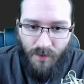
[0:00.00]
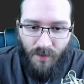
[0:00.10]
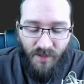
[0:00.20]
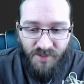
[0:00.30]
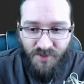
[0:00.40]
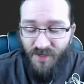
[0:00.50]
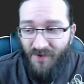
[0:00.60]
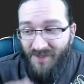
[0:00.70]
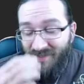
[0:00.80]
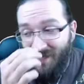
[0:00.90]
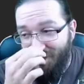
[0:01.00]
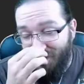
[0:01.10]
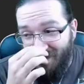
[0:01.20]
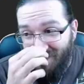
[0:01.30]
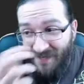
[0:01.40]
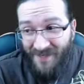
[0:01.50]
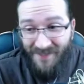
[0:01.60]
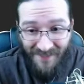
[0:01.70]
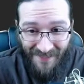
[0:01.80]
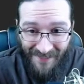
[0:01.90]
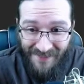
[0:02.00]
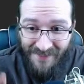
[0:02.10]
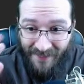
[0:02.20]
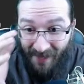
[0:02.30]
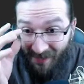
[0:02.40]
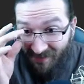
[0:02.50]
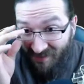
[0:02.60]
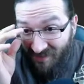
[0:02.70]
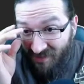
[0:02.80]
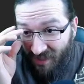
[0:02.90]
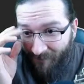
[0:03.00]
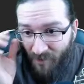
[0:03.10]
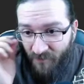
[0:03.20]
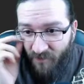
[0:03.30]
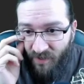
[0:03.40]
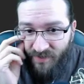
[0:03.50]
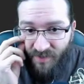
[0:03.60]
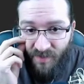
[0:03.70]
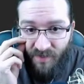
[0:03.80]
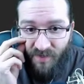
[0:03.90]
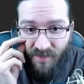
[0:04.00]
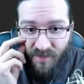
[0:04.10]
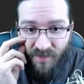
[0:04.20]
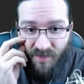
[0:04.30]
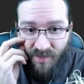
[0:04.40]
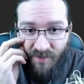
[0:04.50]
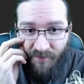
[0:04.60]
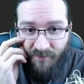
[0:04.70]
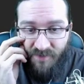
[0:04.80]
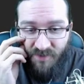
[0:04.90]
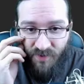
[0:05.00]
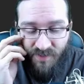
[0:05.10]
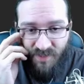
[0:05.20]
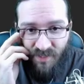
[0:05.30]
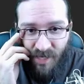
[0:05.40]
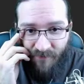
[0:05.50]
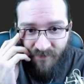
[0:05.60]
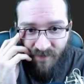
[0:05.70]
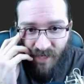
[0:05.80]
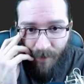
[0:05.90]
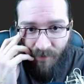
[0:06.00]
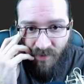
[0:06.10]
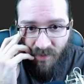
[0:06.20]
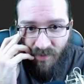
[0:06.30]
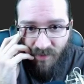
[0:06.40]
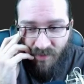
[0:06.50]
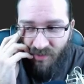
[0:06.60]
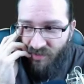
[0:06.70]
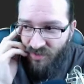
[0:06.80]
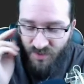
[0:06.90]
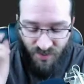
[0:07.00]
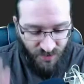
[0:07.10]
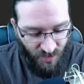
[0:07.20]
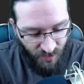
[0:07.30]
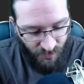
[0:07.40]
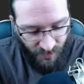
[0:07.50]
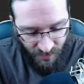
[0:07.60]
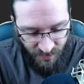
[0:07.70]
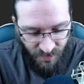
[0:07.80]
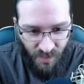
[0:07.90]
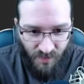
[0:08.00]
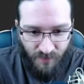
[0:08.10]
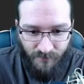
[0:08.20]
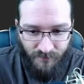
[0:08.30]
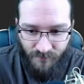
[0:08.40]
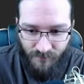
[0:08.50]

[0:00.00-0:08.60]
All right. So now I need to actually get data into that buffer right there. So that's gonna have to happen in the generate column.